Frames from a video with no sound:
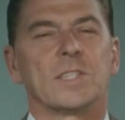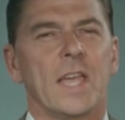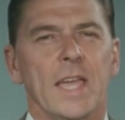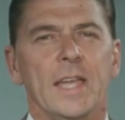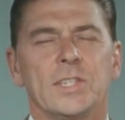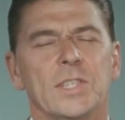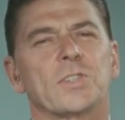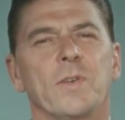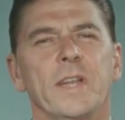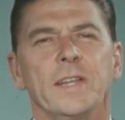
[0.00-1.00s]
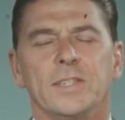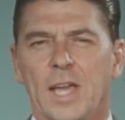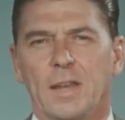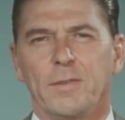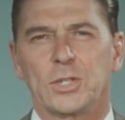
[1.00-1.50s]
stage, the screen, and
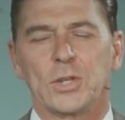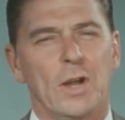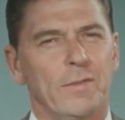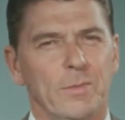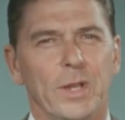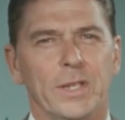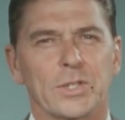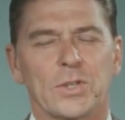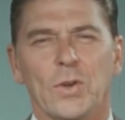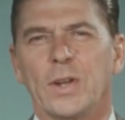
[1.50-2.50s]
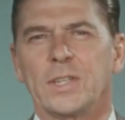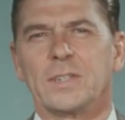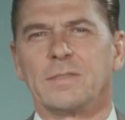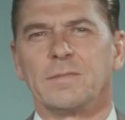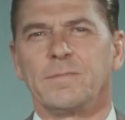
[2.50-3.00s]
television often bring you stories
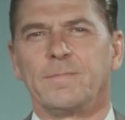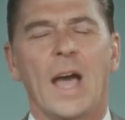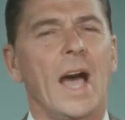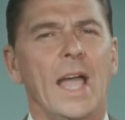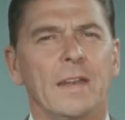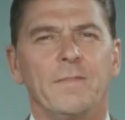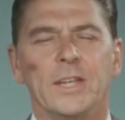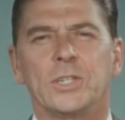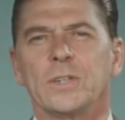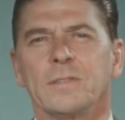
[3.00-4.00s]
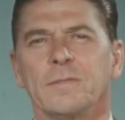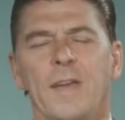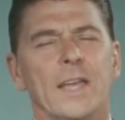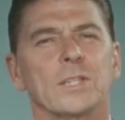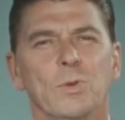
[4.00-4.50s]
of high adventure,
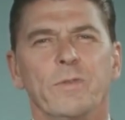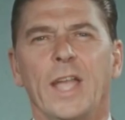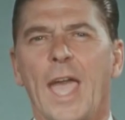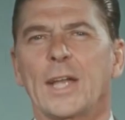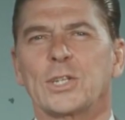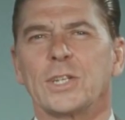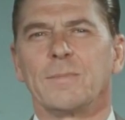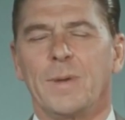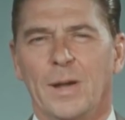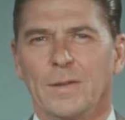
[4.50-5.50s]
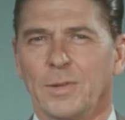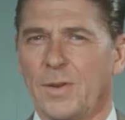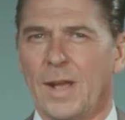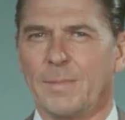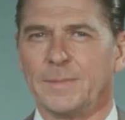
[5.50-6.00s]
fast-moving action, and powerful
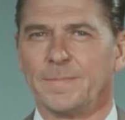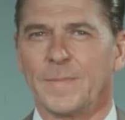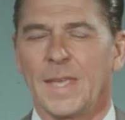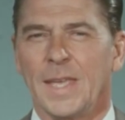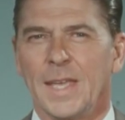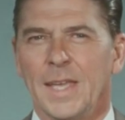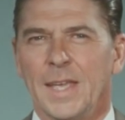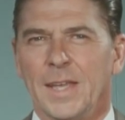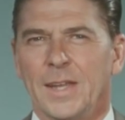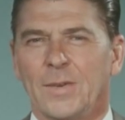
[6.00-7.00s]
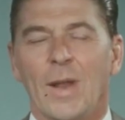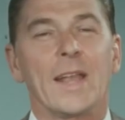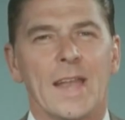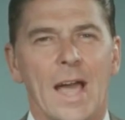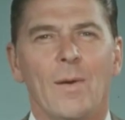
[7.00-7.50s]
drama.
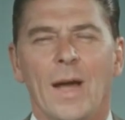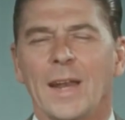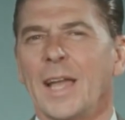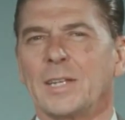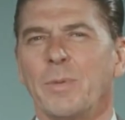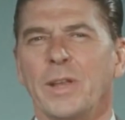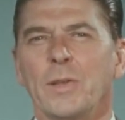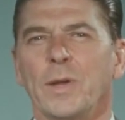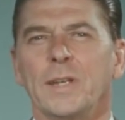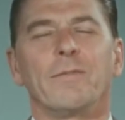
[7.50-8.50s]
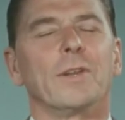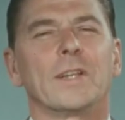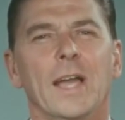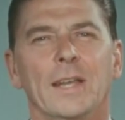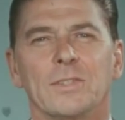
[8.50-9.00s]
Right now, I'd like to bring you a different
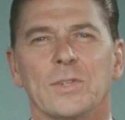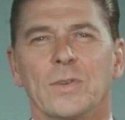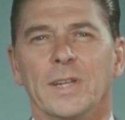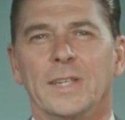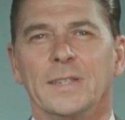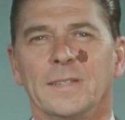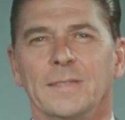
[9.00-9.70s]
kind of story.